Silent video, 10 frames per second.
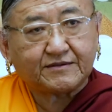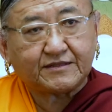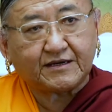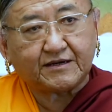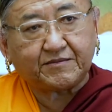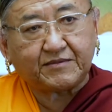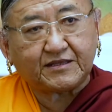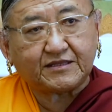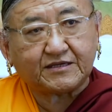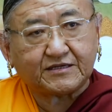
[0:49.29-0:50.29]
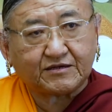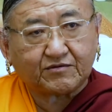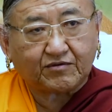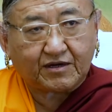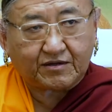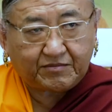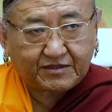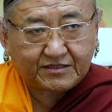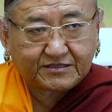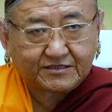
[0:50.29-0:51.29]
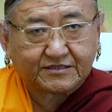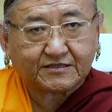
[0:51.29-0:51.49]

there are many requirements.